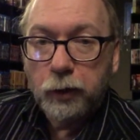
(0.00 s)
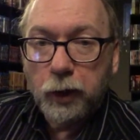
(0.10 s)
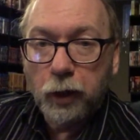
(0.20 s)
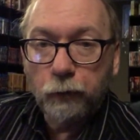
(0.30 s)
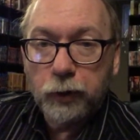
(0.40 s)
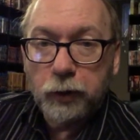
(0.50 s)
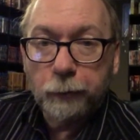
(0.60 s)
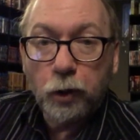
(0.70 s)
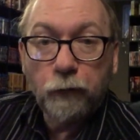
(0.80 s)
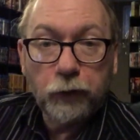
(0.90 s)
uh, recently,
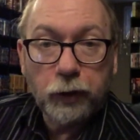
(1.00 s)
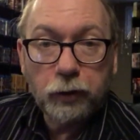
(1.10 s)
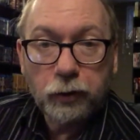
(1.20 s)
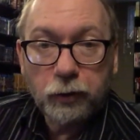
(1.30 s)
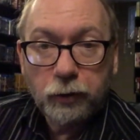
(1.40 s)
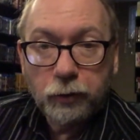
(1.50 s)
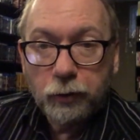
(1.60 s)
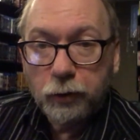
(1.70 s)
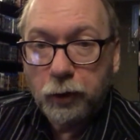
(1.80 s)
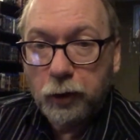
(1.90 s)
but hopefully
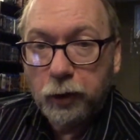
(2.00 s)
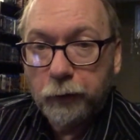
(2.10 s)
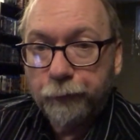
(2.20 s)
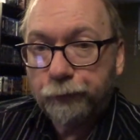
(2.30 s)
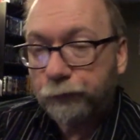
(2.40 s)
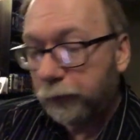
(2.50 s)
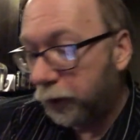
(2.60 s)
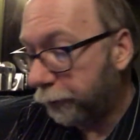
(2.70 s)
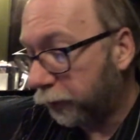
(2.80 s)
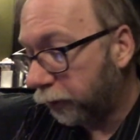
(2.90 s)
uh,
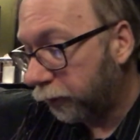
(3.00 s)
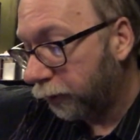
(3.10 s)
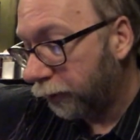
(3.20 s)
it'll be good.